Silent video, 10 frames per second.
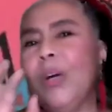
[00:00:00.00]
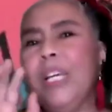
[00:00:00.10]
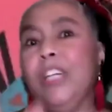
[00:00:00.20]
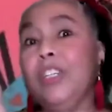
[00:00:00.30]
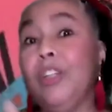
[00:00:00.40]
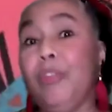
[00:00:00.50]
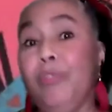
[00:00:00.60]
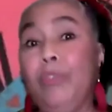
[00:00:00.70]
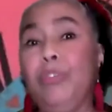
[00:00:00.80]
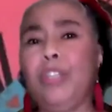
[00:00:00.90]
he could
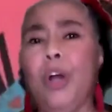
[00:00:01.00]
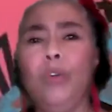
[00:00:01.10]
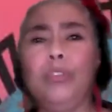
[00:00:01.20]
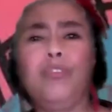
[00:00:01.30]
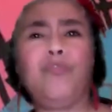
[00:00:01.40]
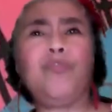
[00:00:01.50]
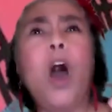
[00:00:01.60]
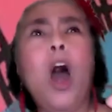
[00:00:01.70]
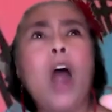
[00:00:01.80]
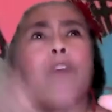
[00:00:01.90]
throw stones
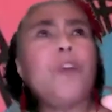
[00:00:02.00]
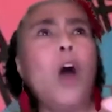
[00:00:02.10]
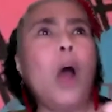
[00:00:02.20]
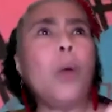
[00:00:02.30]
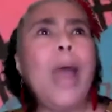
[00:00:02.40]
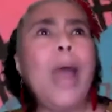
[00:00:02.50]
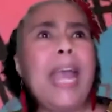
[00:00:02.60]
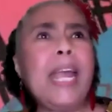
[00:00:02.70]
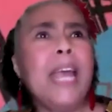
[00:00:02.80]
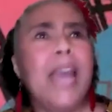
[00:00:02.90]
far, far
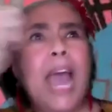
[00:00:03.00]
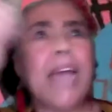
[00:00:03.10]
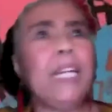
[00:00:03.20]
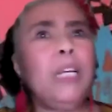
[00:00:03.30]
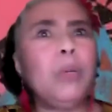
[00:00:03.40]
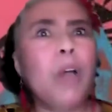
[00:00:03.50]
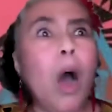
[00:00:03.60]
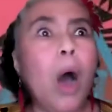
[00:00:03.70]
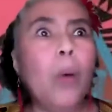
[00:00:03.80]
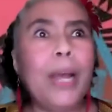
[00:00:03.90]
away, and he would
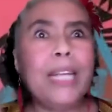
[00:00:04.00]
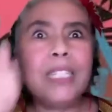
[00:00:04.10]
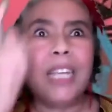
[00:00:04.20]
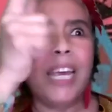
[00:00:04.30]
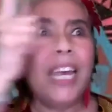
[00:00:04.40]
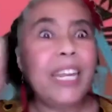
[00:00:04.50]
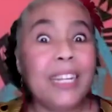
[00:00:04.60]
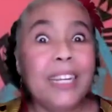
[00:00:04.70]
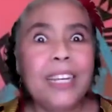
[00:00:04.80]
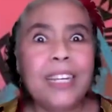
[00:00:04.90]
always hit
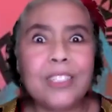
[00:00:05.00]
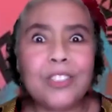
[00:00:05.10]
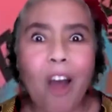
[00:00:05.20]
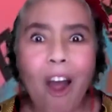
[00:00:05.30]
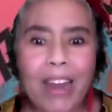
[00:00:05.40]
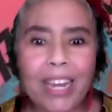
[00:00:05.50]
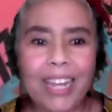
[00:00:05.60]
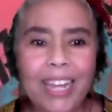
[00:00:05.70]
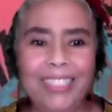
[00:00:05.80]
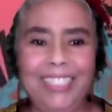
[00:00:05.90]
his
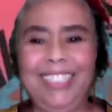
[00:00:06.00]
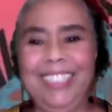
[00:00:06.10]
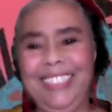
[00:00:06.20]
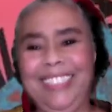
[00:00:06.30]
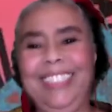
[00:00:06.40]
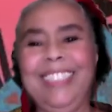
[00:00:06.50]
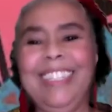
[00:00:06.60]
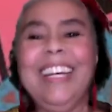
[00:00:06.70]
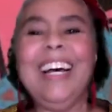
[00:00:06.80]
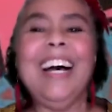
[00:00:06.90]
target.
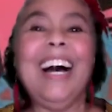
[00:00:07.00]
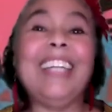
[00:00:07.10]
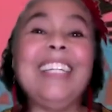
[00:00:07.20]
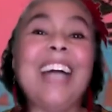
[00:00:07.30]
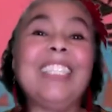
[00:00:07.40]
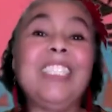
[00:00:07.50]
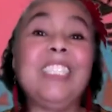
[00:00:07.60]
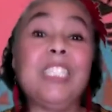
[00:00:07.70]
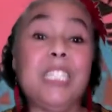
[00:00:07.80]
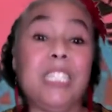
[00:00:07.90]

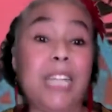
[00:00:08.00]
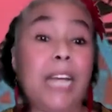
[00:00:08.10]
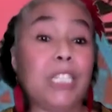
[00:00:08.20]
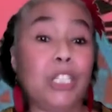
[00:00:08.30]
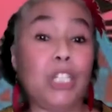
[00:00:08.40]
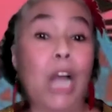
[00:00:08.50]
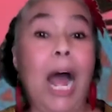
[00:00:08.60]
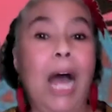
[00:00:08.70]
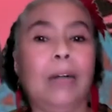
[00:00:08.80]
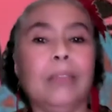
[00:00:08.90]
Anansi's sixth
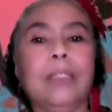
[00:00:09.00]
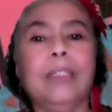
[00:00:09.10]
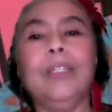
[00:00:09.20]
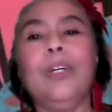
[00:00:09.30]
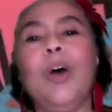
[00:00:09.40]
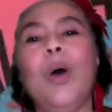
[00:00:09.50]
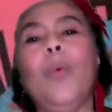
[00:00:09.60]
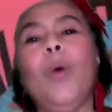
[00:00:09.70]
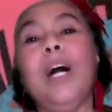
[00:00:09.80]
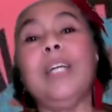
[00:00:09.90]
child
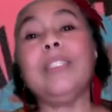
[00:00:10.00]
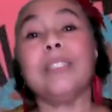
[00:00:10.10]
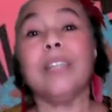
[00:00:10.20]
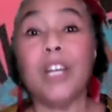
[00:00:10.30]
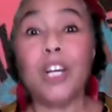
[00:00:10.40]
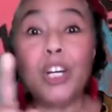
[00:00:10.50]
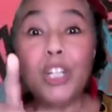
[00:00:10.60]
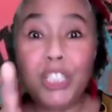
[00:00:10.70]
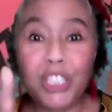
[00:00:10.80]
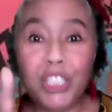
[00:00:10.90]
was
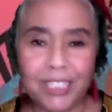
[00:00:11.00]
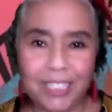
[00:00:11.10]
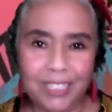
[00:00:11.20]
Cushion.